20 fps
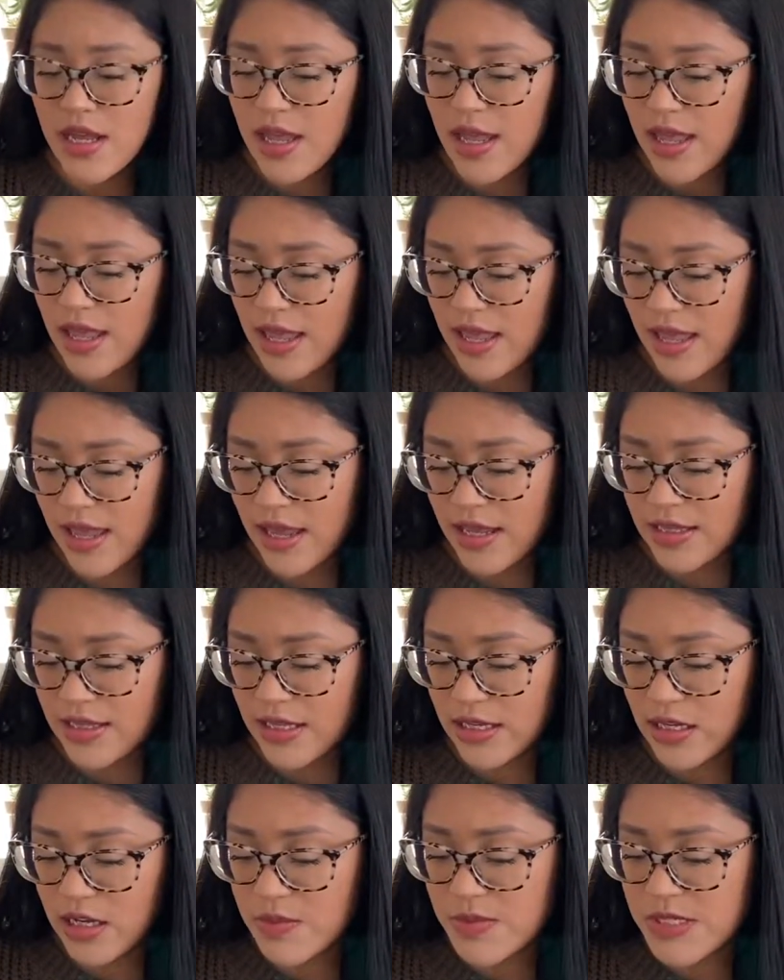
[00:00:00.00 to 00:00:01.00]
and it
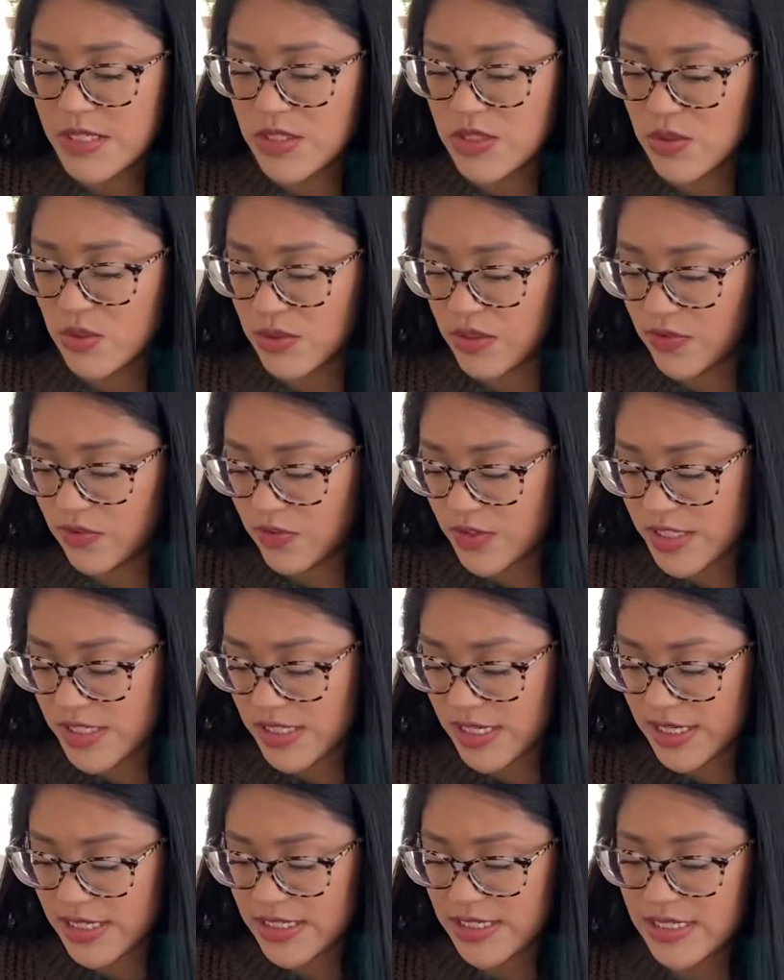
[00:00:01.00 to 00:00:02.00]
comes in 2 different
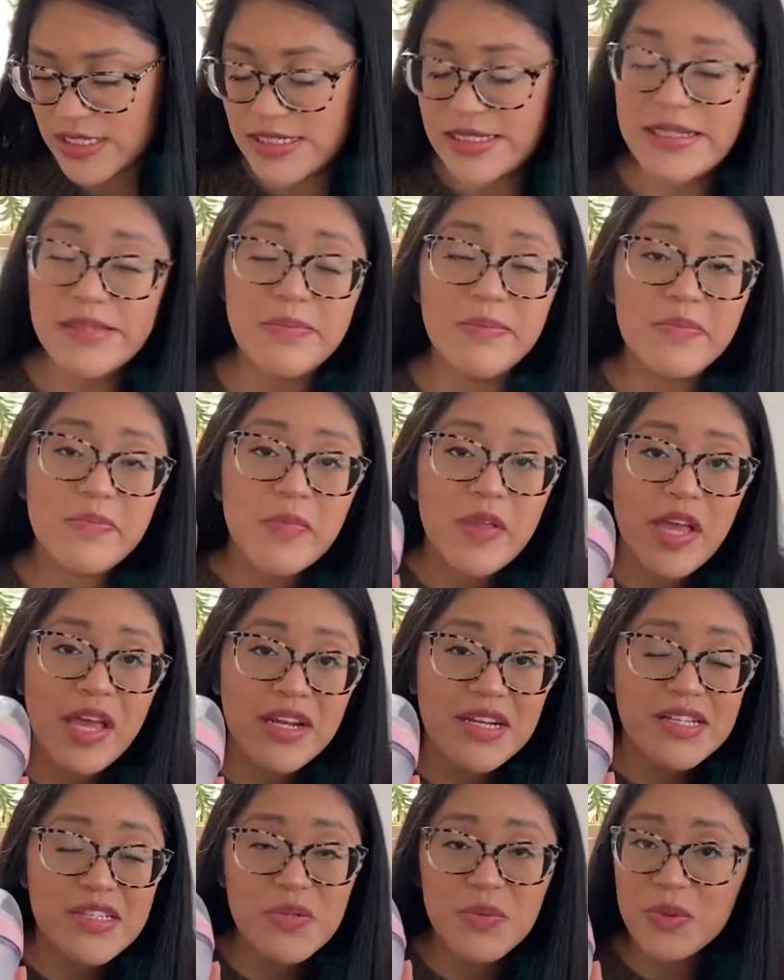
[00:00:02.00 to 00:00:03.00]
sizes, and
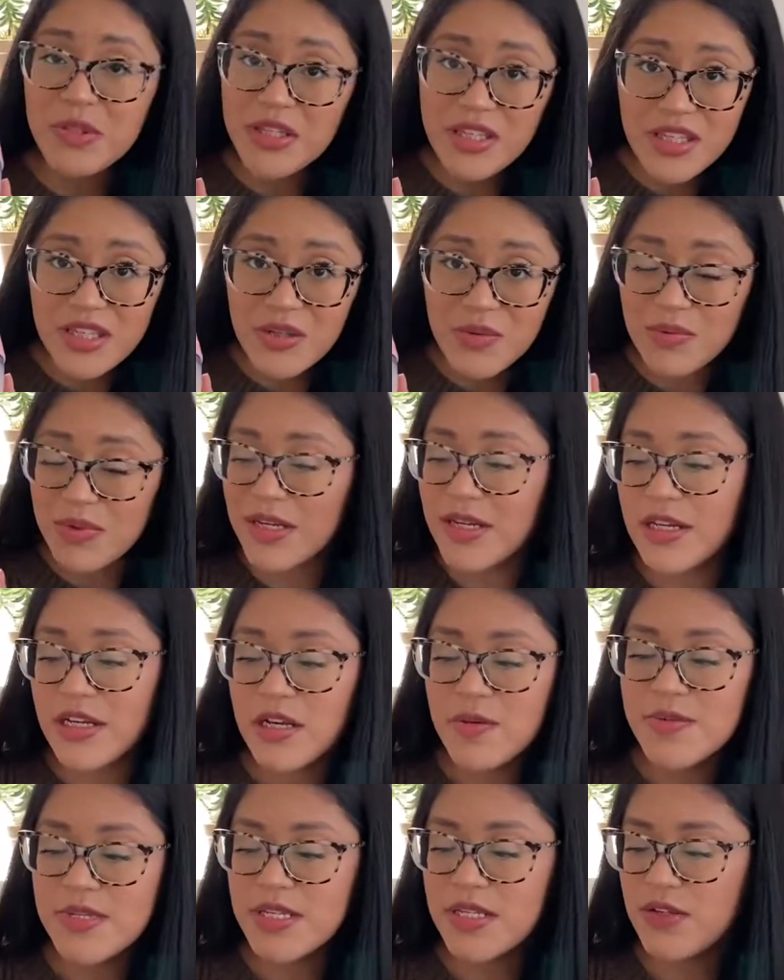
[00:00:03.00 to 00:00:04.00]
it's really cute, and it
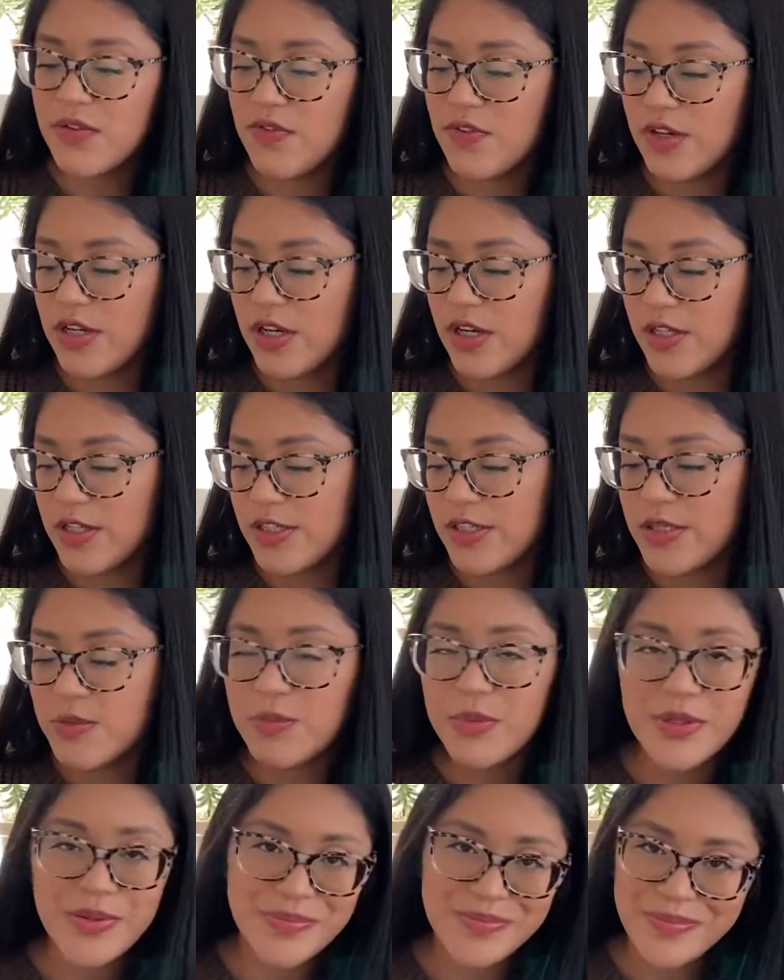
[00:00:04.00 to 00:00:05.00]
comes in different colors,
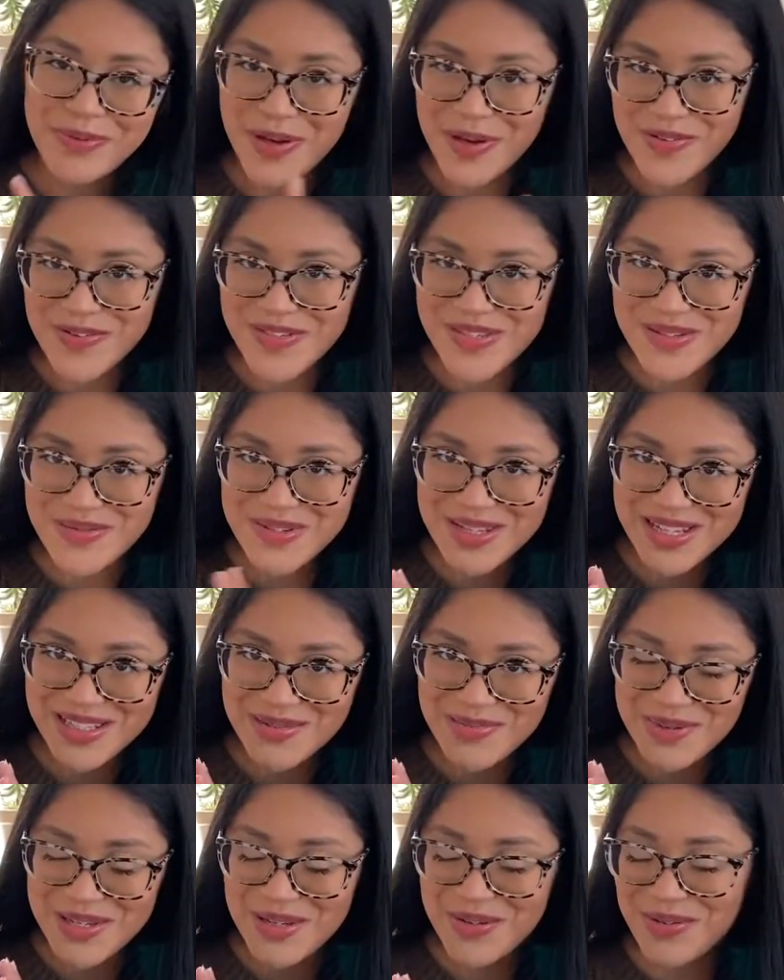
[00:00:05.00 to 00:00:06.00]
but obviously we got the
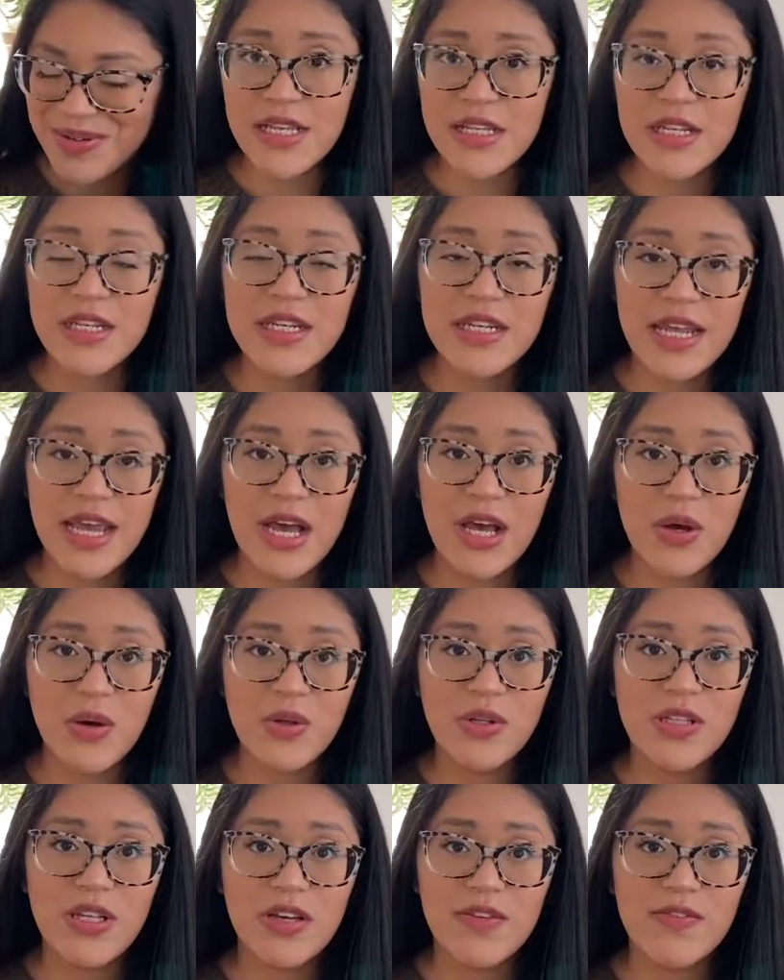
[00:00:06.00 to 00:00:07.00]
pink one. Now
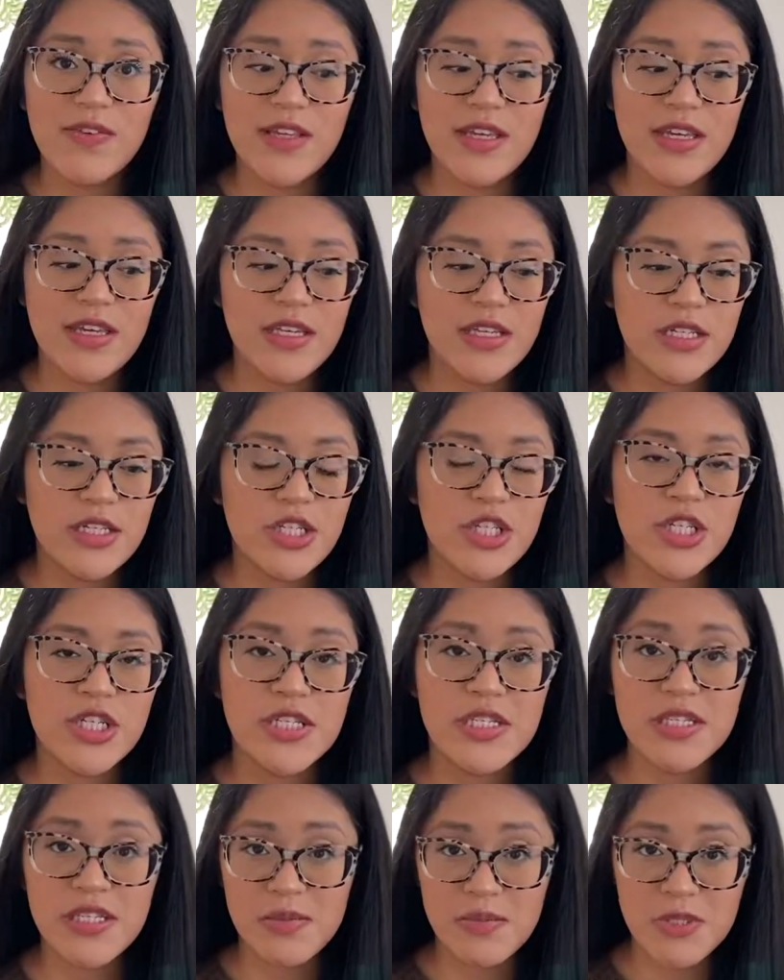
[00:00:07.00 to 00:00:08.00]
Lovely, she
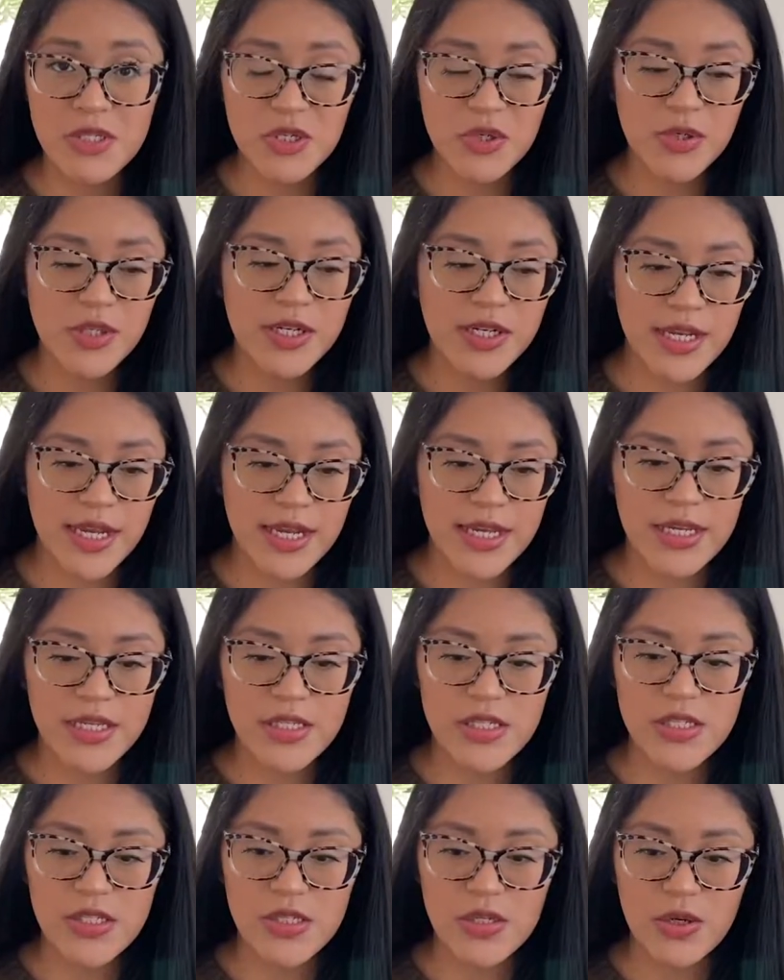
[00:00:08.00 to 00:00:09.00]
sleeps through the night,
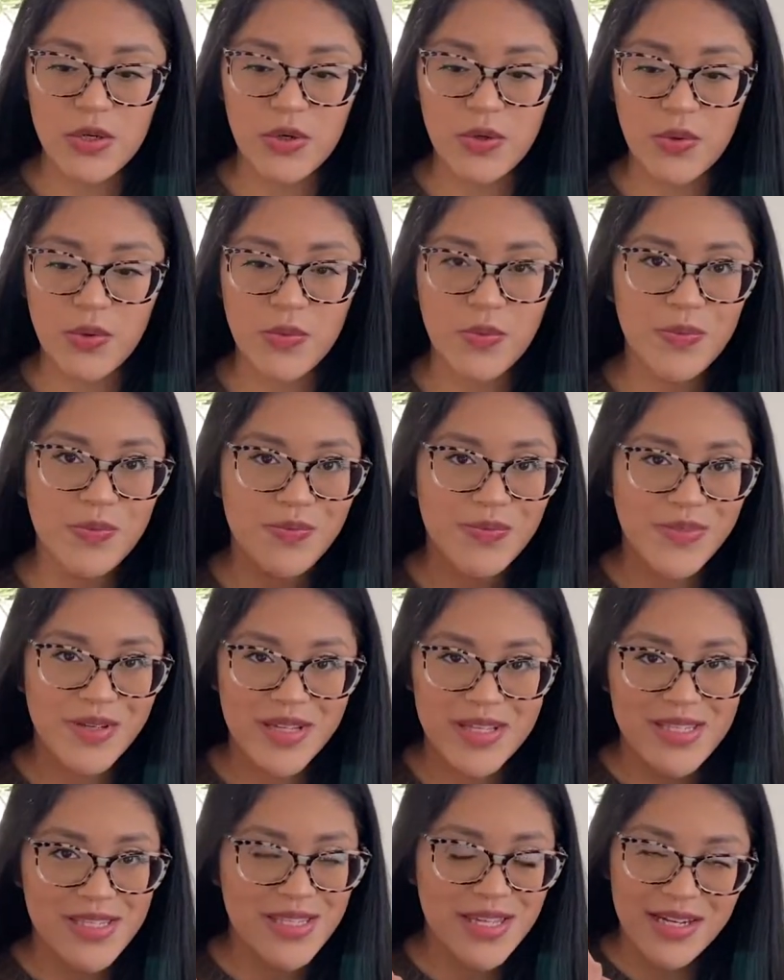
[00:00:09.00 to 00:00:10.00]
so
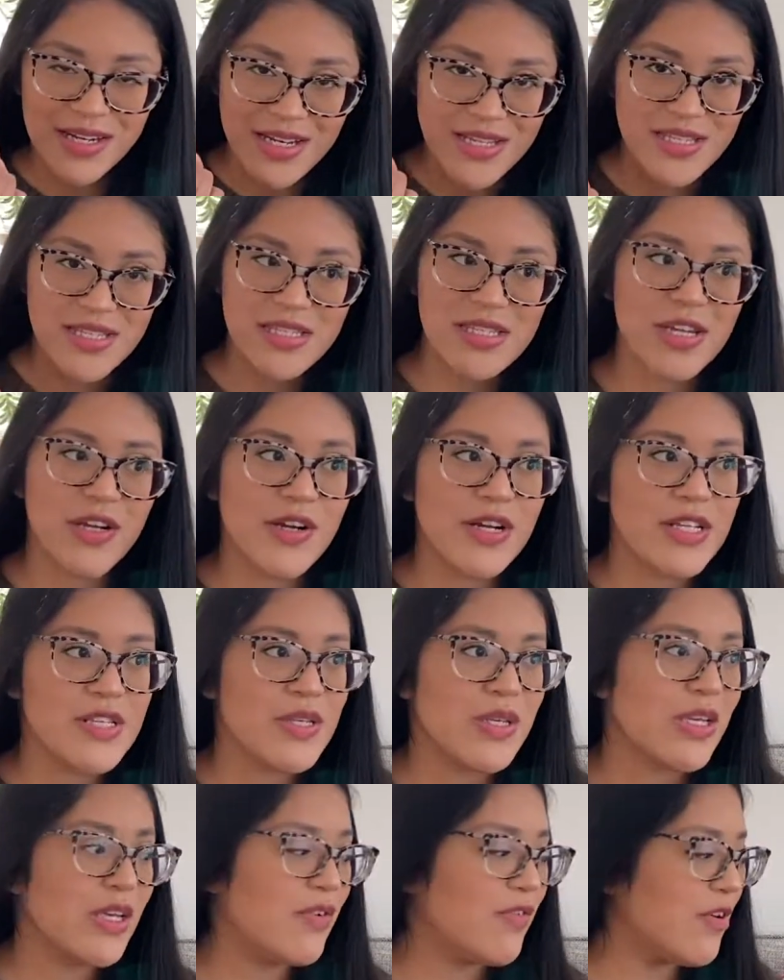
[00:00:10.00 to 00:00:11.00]
it's not necessary to
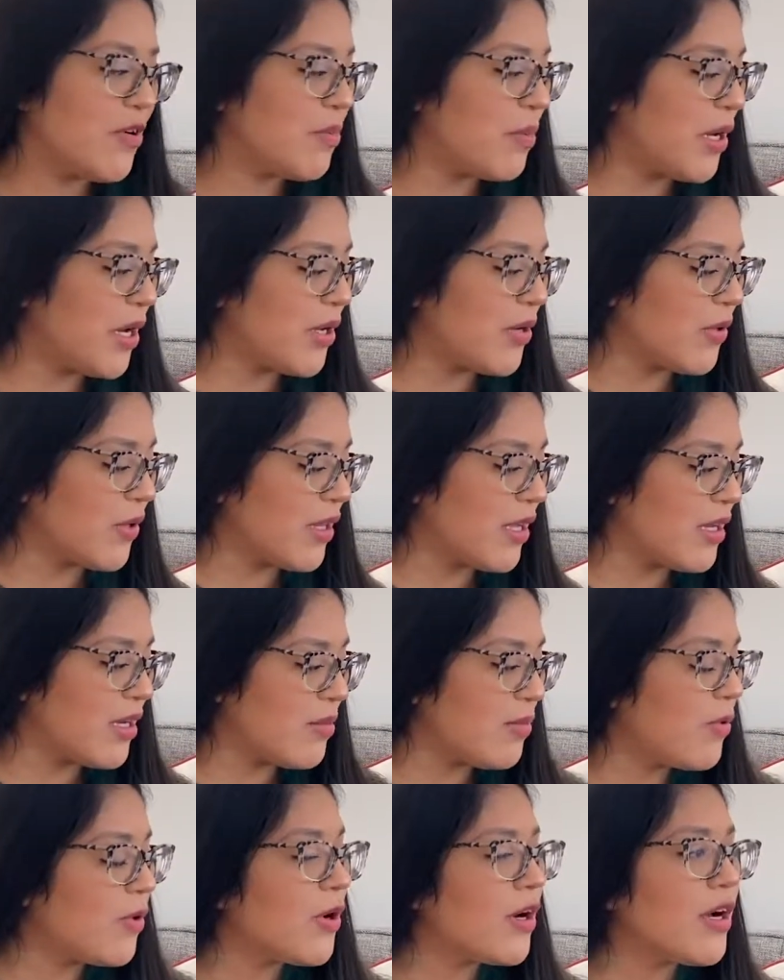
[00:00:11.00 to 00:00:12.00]
give her a bottle
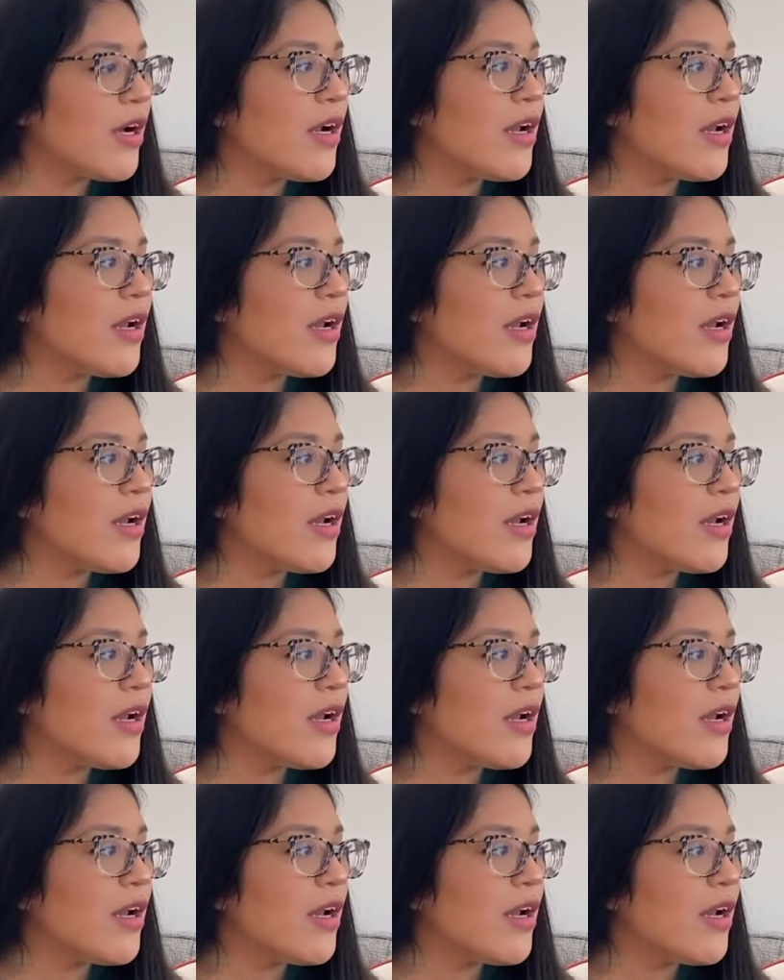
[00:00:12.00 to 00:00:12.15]
anymore.